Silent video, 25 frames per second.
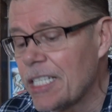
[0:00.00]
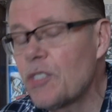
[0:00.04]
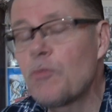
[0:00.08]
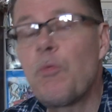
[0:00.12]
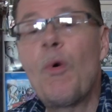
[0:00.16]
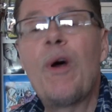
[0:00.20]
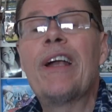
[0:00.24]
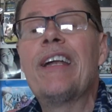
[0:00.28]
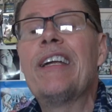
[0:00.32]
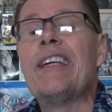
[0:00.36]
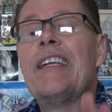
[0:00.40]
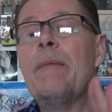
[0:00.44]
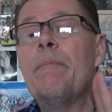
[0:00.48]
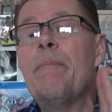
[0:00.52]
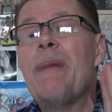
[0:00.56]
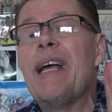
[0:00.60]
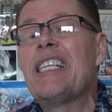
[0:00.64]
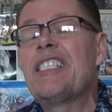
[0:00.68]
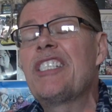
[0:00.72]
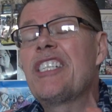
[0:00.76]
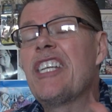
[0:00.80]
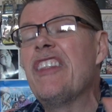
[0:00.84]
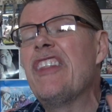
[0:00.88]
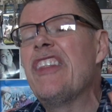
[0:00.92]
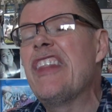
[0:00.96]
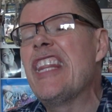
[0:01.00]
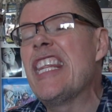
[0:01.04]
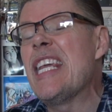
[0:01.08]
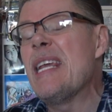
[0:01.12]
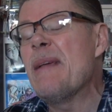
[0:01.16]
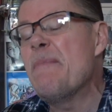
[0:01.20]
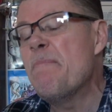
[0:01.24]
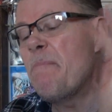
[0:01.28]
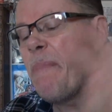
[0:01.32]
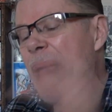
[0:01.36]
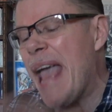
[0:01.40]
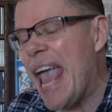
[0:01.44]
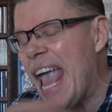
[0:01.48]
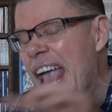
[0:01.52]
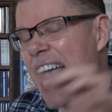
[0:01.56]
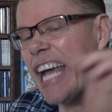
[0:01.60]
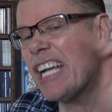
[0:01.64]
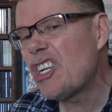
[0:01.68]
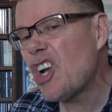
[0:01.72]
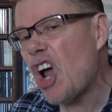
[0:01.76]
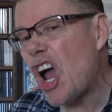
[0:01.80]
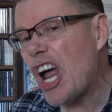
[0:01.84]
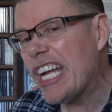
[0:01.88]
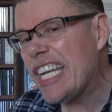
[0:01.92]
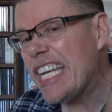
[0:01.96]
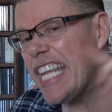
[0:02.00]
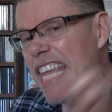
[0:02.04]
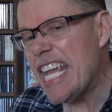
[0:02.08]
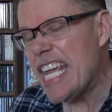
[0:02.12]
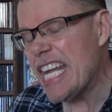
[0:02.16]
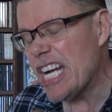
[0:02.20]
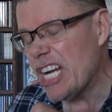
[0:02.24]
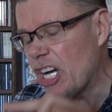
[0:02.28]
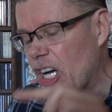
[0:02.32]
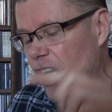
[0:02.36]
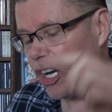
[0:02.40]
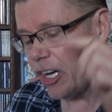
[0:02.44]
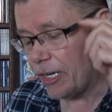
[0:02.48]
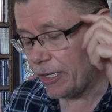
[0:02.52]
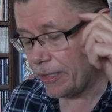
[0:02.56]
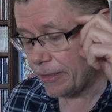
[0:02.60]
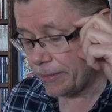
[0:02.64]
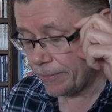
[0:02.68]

just wanted to mention the band on here.